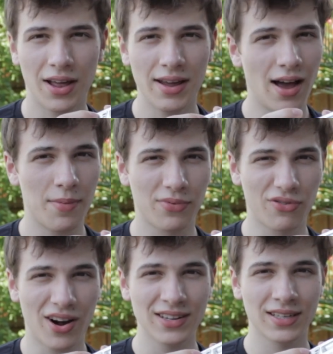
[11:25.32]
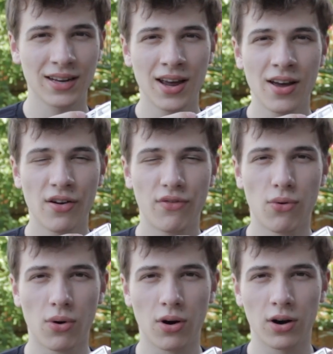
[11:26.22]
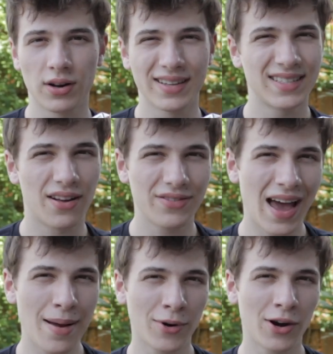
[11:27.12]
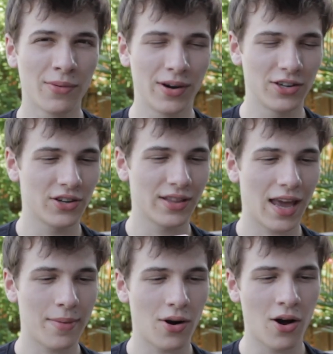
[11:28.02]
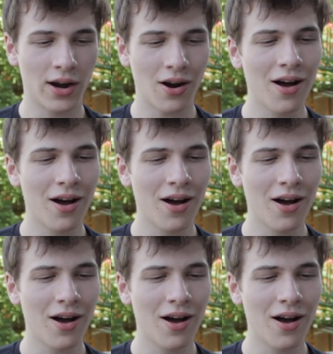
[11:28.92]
light up front for the self timer and when you turn the camera on and